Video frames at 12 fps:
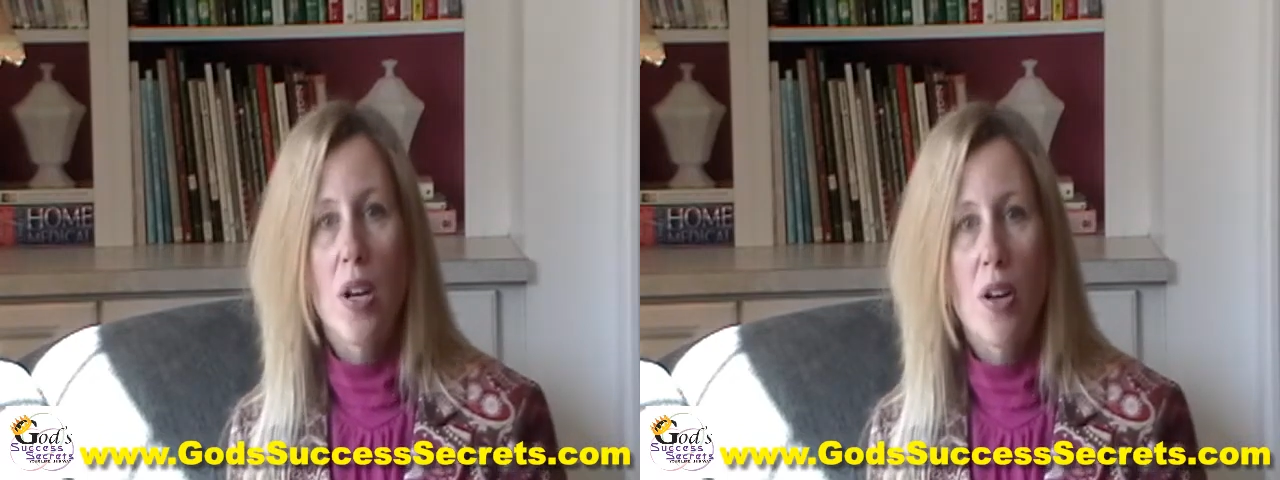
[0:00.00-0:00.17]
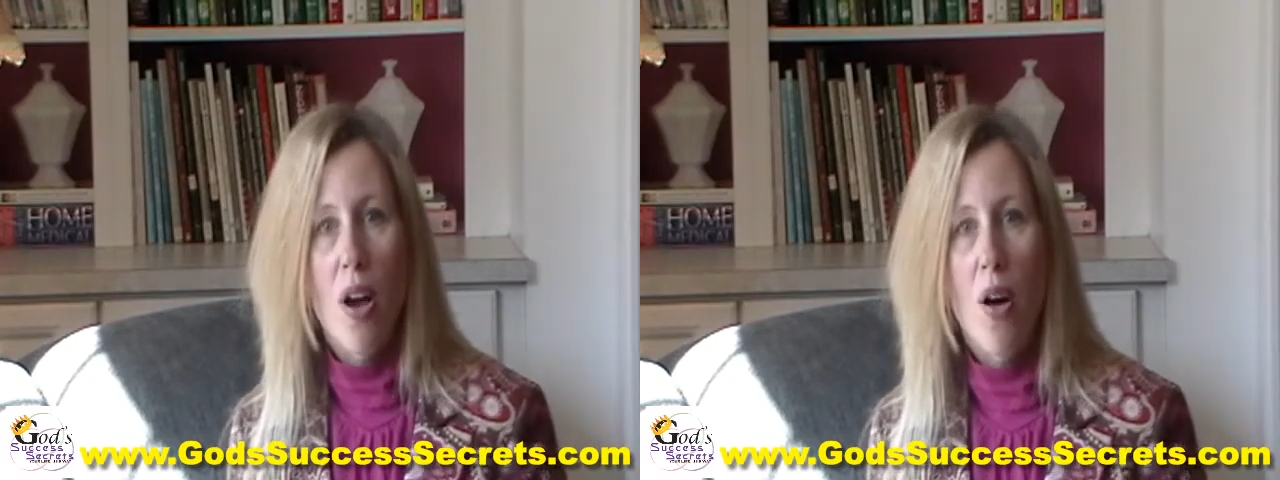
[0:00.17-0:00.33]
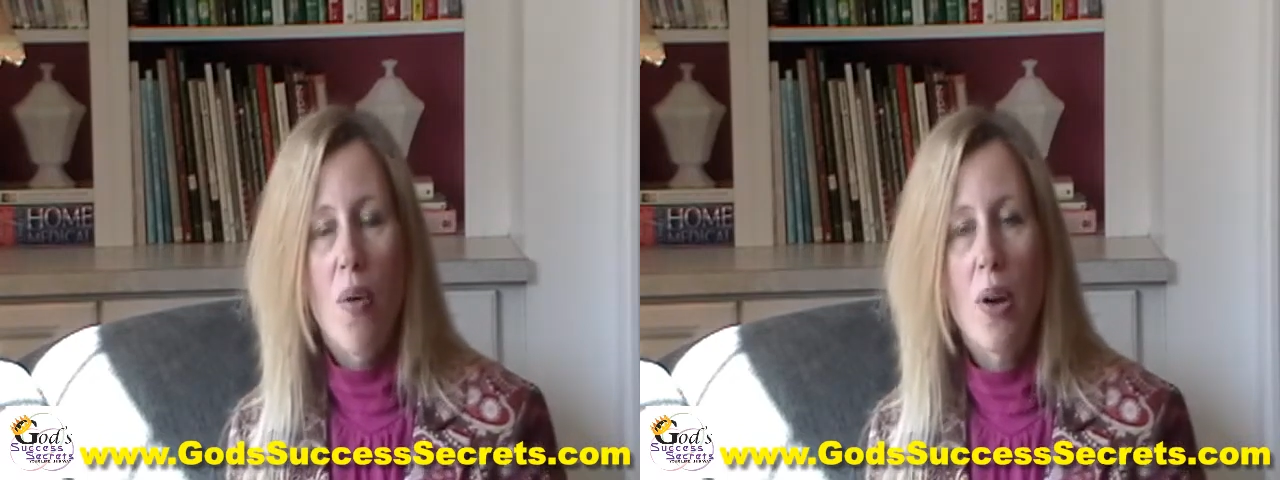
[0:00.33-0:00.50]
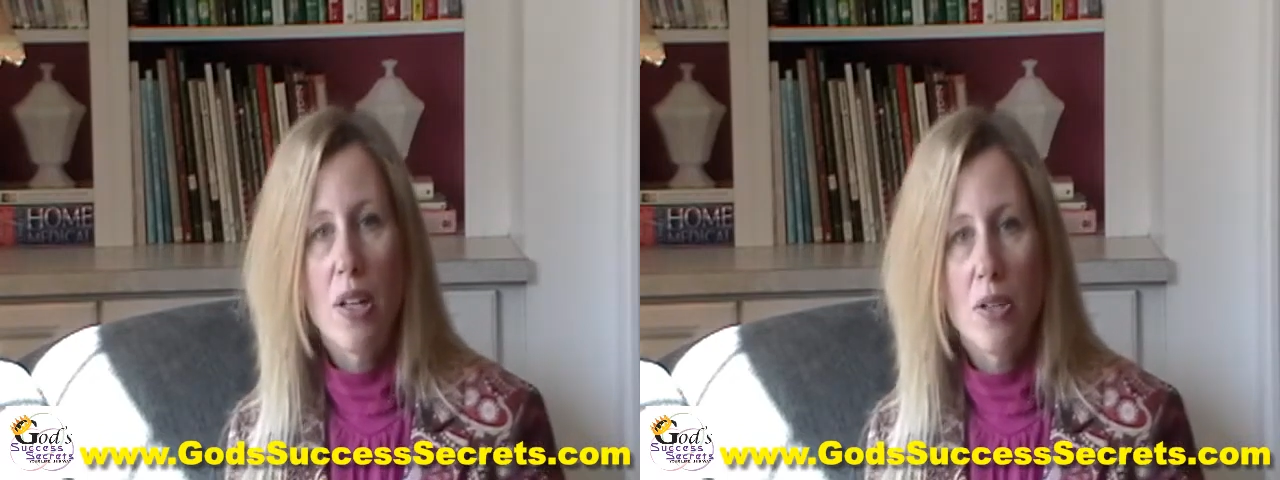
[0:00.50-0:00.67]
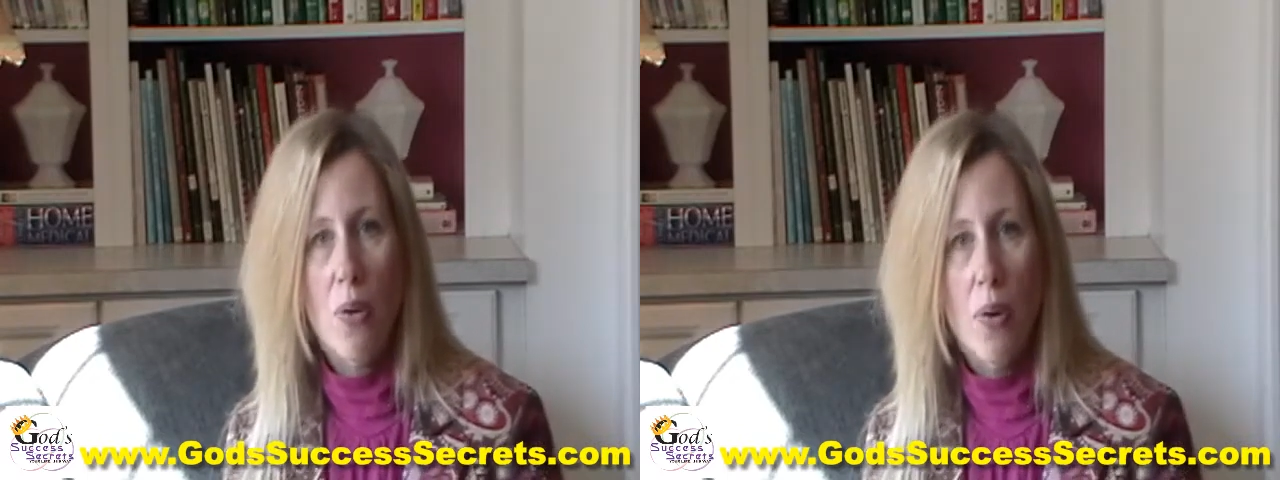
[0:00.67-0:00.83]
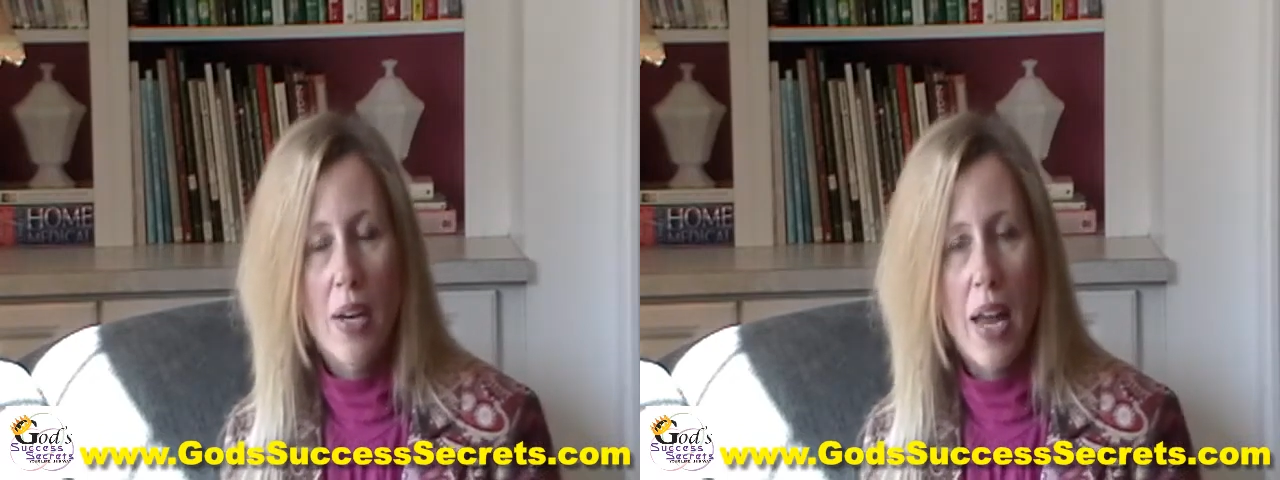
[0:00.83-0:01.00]
know it's
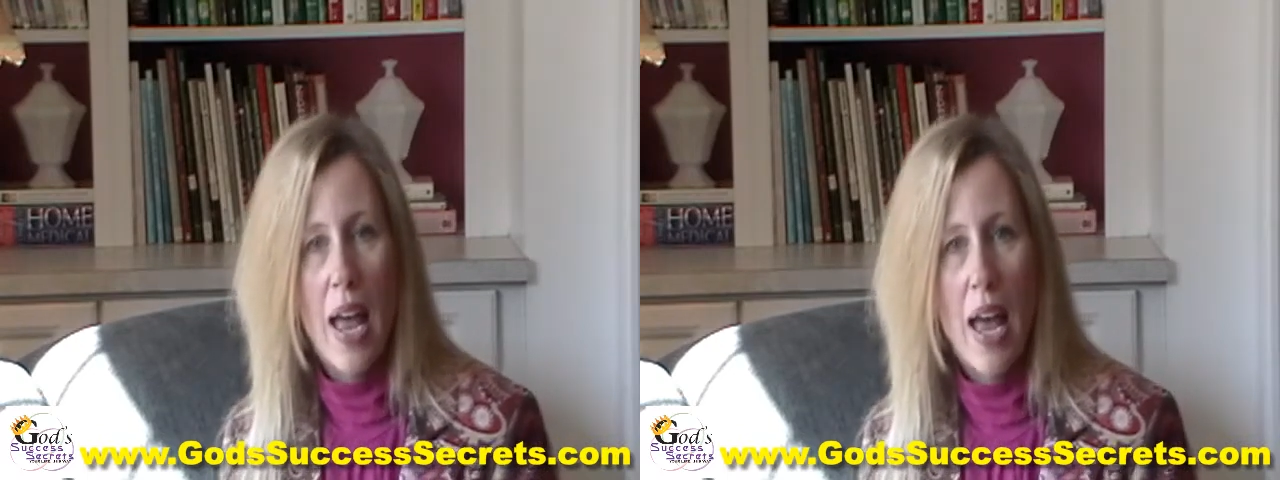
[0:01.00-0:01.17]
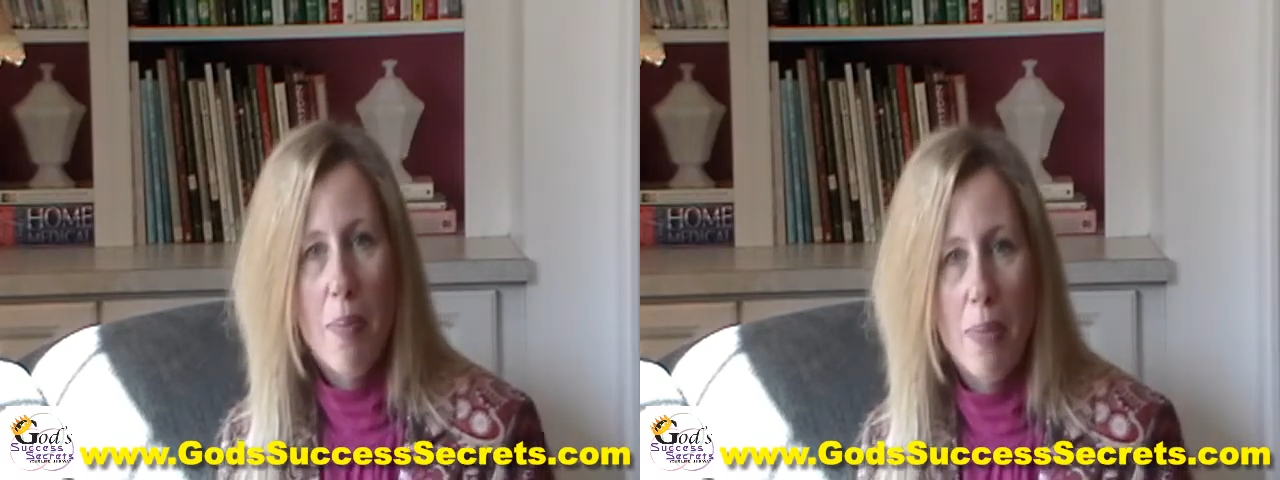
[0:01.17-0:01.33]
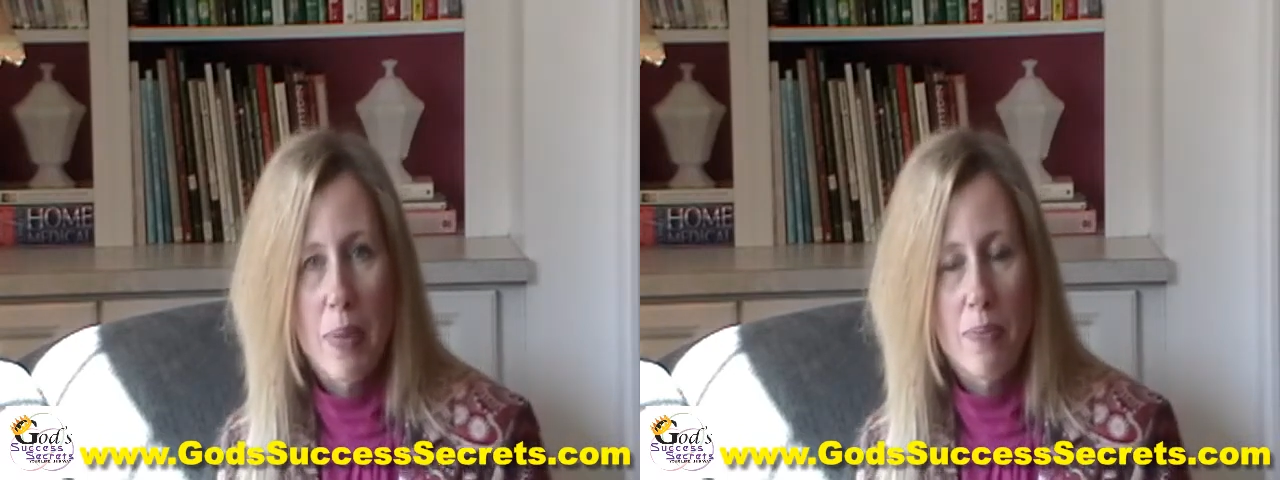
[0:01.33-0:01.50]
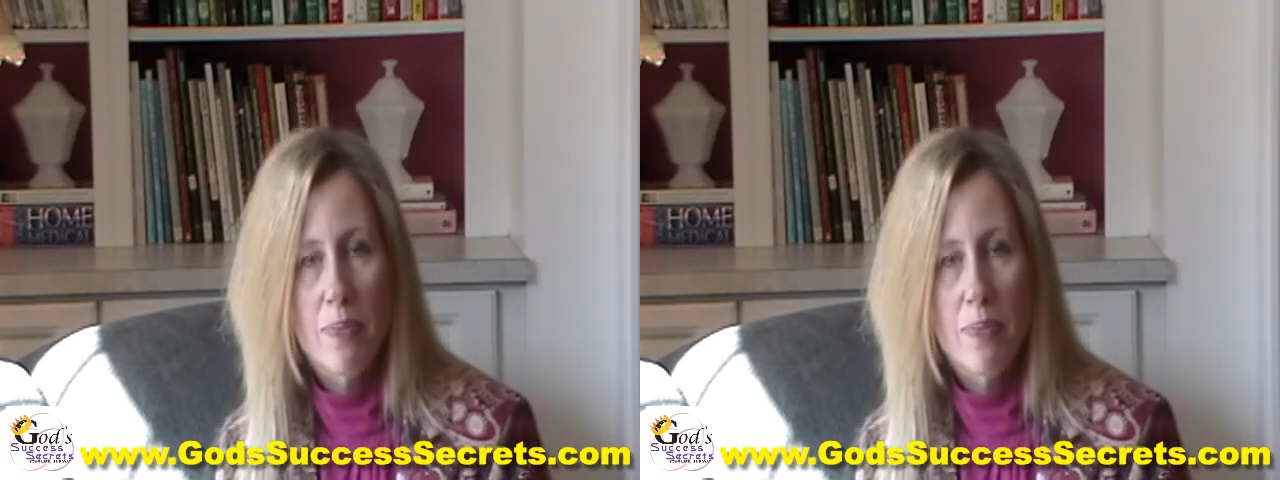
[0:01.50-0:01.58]
going to happen.